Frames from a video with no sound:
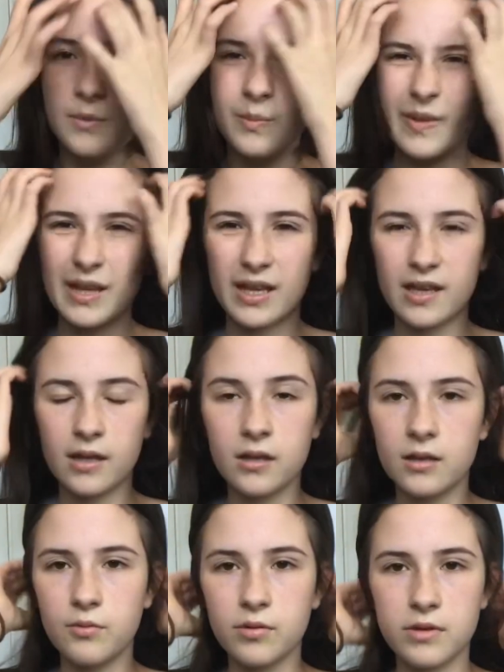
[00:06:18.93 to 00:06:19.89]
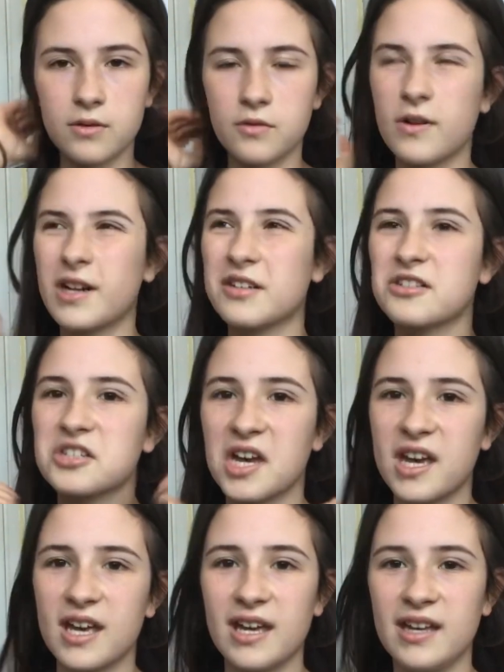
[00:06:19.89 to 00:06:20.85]
but like, it wasn't the right
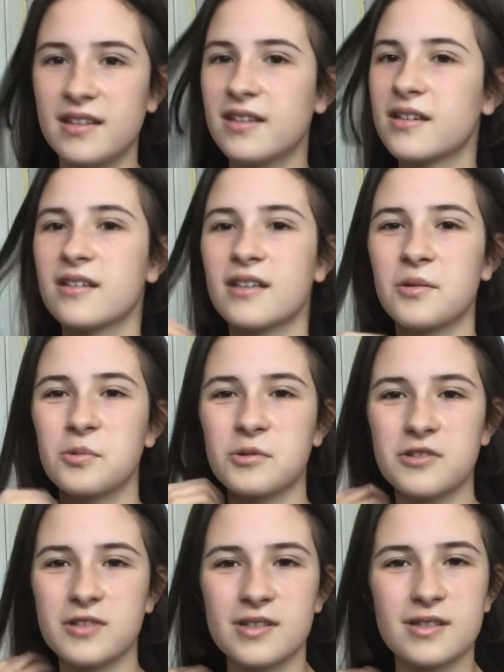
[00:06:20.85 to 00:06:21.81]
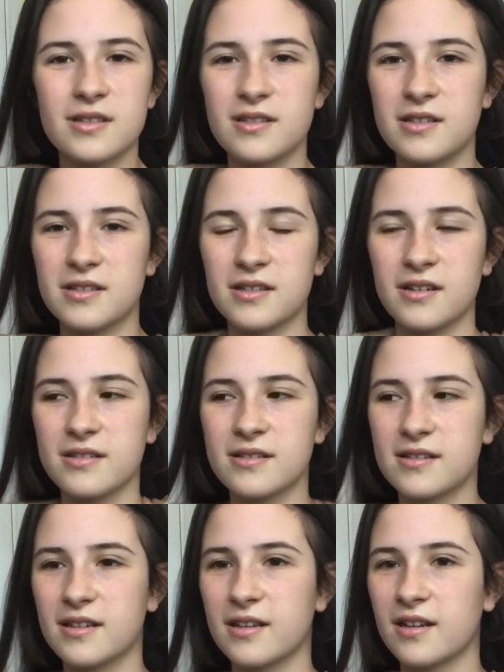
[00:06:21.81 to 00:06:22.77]
shade. It was just
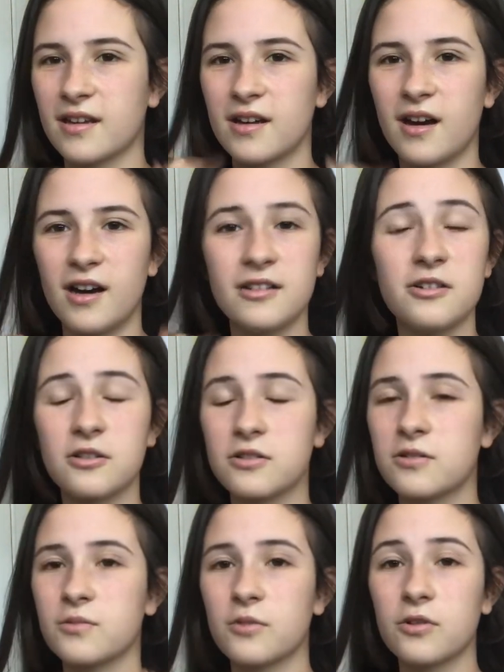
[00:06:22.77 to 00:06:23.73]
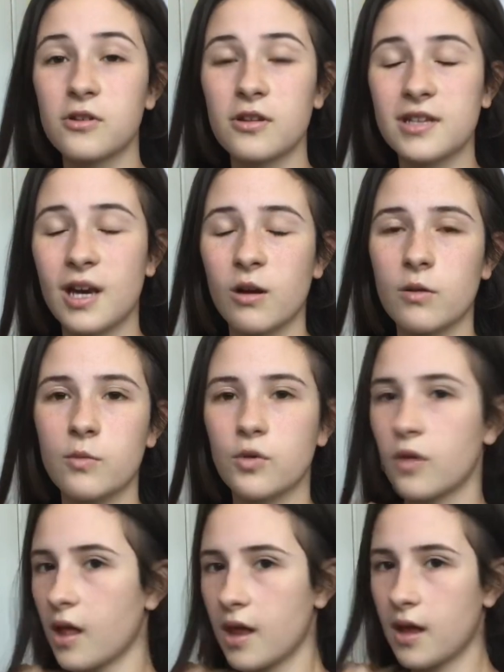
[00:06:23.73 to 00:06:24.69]
disgusting. I looked
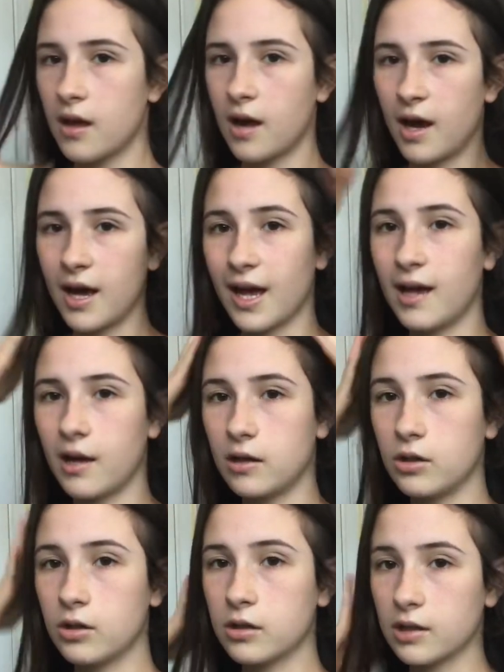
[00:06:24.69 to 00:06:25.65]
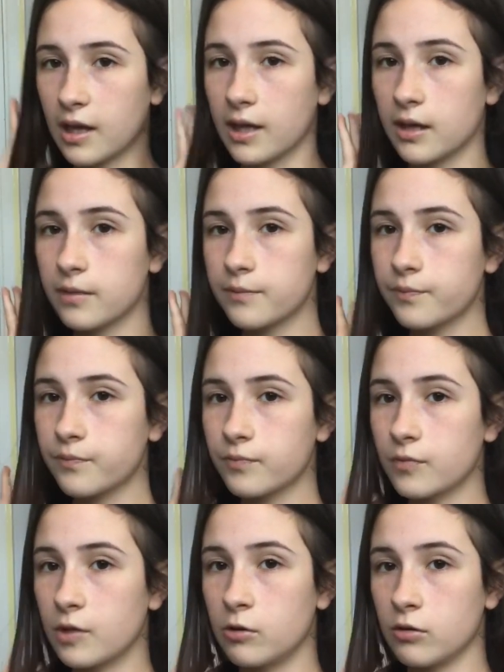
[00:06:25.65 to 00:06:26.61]
terrible. I looked like
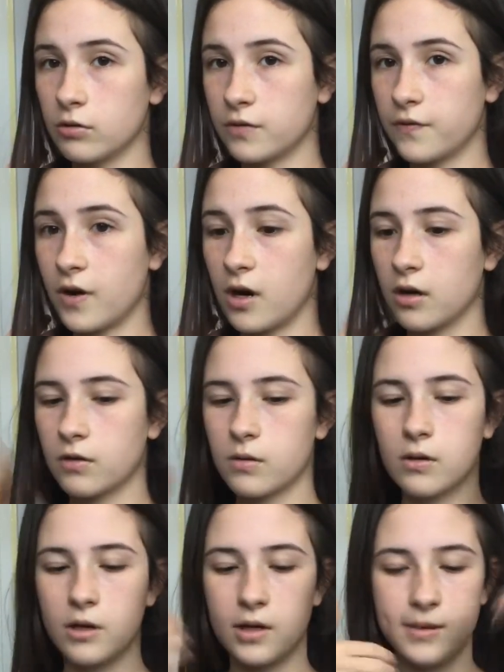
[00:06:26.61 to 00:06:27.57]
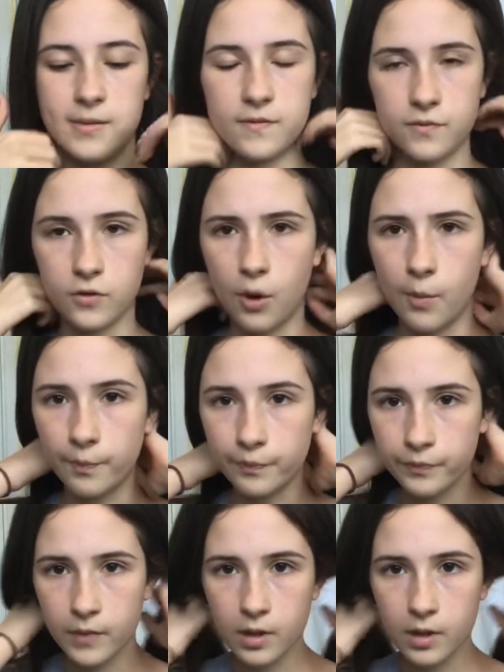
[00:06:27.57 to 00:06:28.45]
Lord Farquaad from